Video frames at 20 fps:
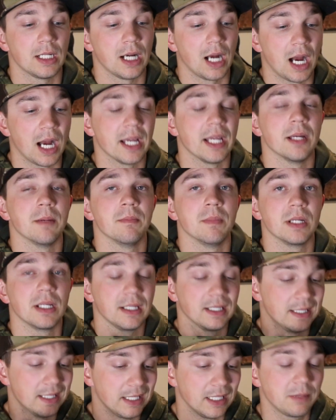I am
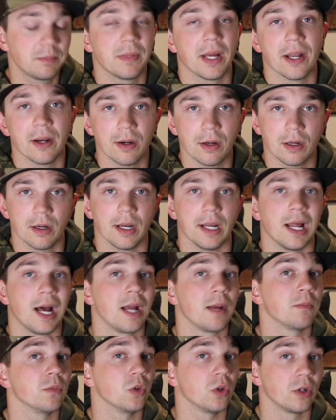getting better, and I
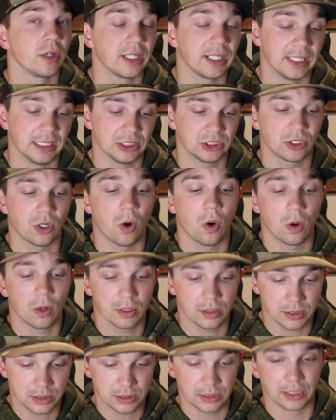am learning. Each car
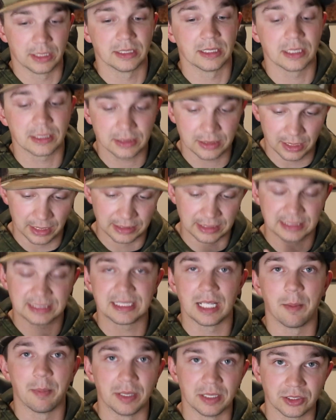is a
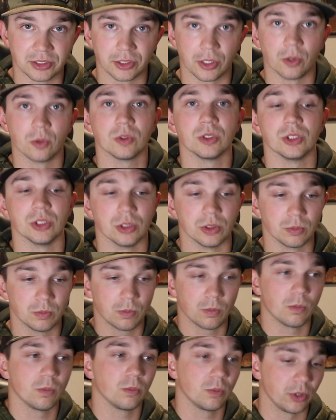stepping stone to,
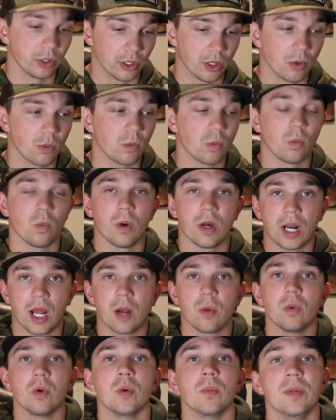what I
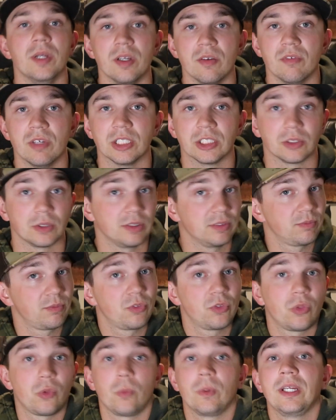will be eventually
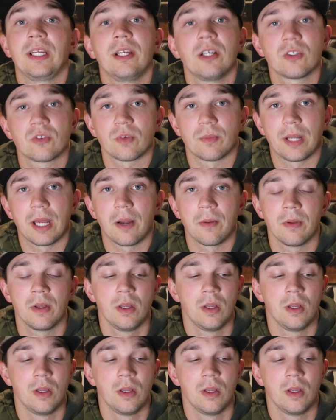3 years from now.